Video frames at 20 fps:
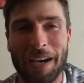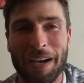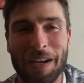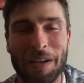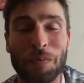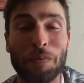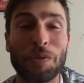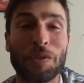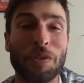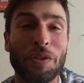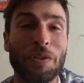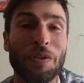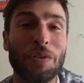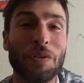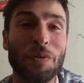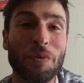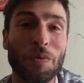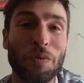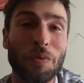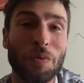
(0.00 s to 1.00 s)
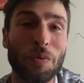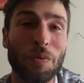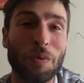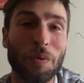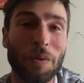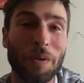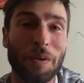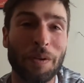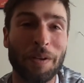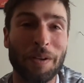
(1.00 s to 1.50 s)
it was a
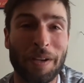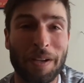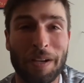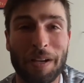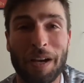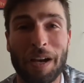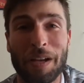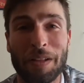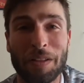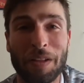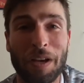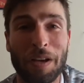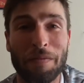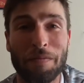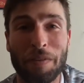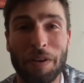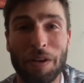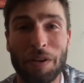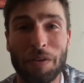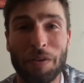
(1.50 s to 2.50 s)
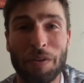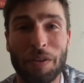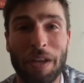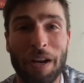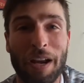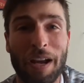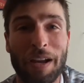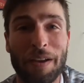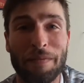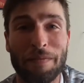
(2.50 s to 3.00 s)
new online vendor that
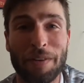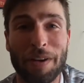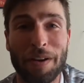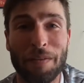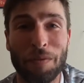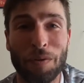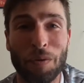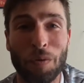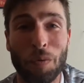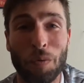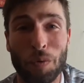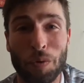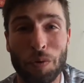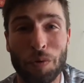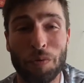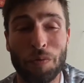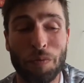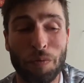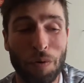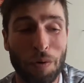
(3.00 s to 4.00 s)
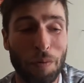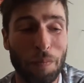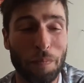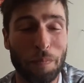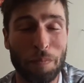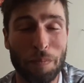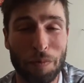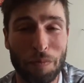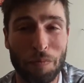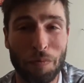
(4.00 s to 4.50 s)
I have never ordered from
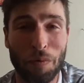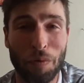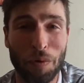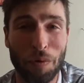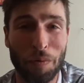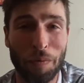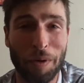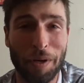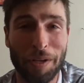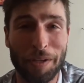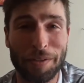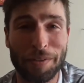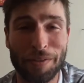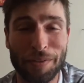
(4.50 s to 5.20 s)
before, right?